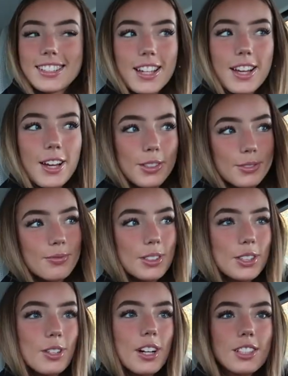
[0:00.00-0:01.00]
so
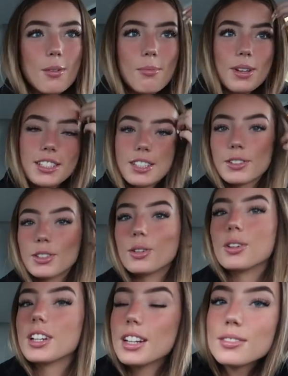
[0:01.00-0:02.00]
Victoria told me to
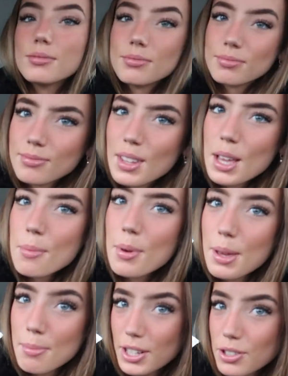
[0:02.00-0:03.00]
record her
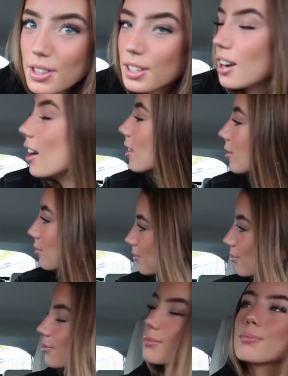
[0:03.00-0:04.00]
putting petrol in the car,
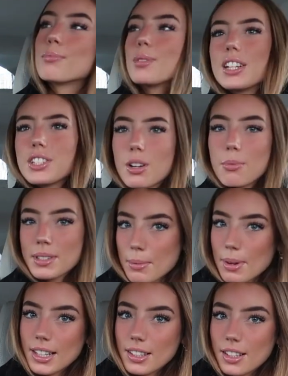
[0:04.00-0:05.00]
but then she told me to get
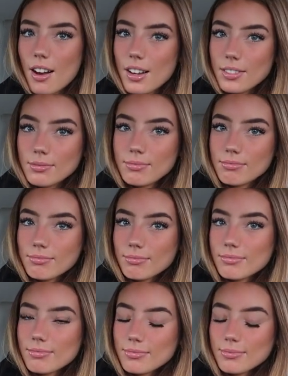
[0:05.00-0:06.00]
back in the car.
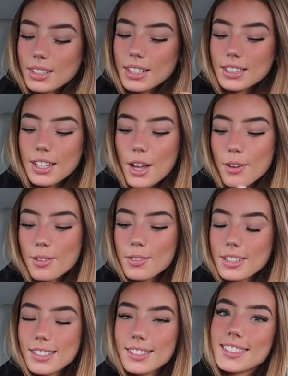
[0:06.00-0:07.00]
So
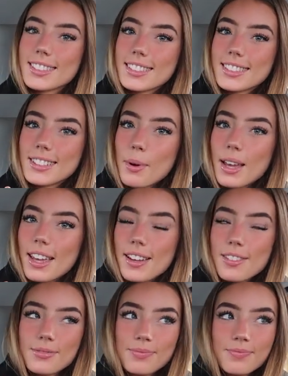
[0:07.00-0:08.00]
we're here.
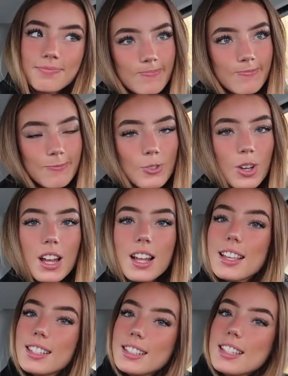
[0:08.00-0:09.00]

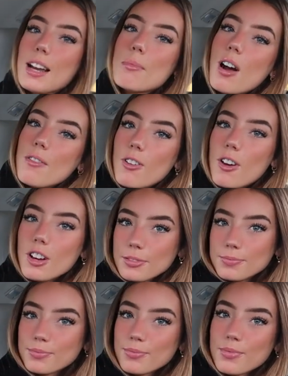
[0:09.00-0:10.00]
This is now my vlog.
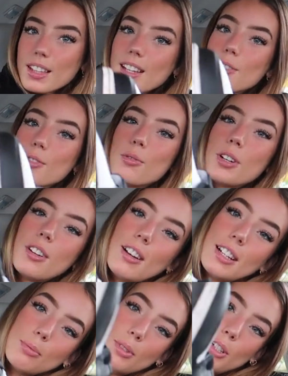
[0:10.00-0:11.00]
Oh, who
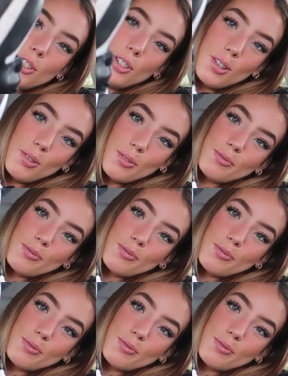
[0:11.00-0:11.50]
likes my new shoes?